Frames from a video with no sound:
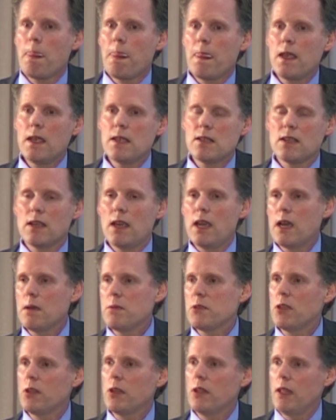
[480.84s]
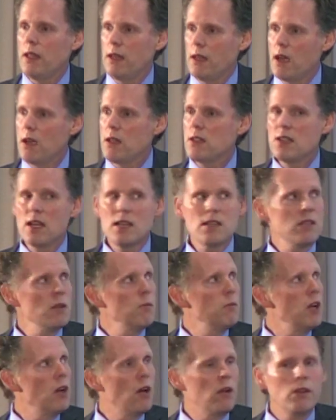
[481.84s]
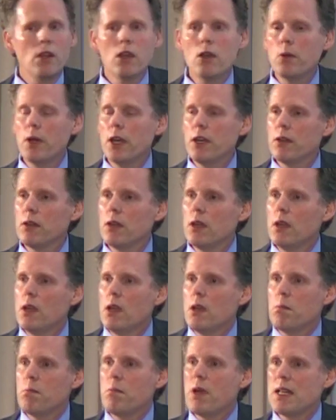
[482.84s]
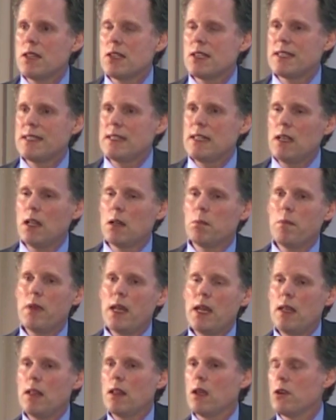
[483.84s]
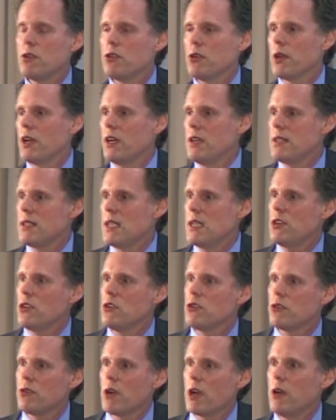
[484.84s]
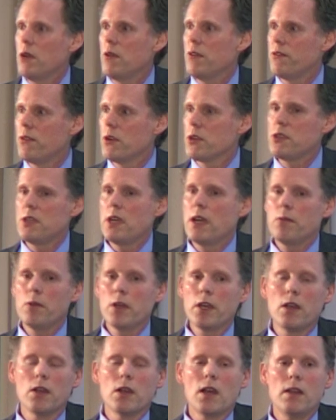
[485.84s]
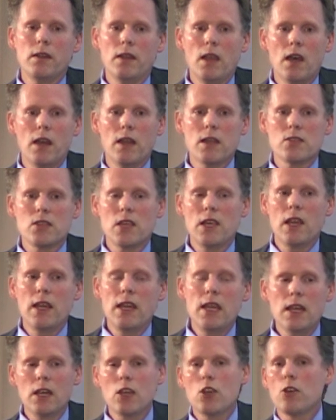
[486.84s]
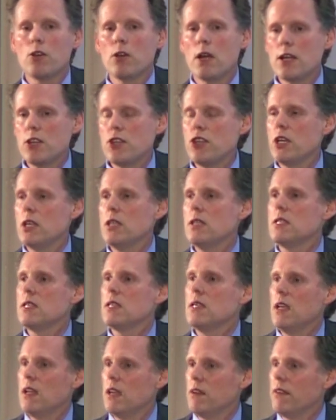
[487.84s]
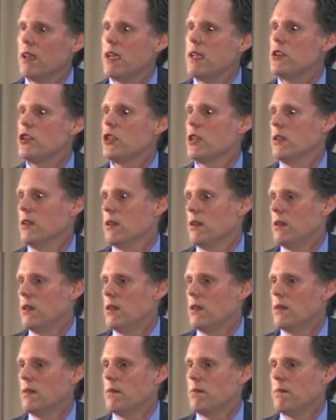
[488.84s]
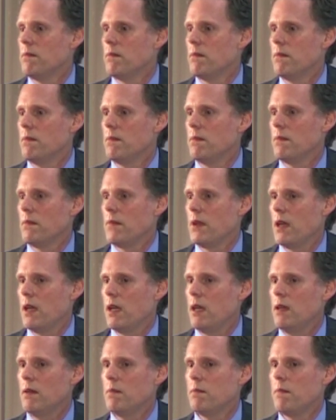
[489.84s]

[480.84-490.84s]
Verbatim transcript: is absolutely nonsense, and we all know it. But still, many large organizations try to enforce that rigor on us, and it crushes innovation. Okay.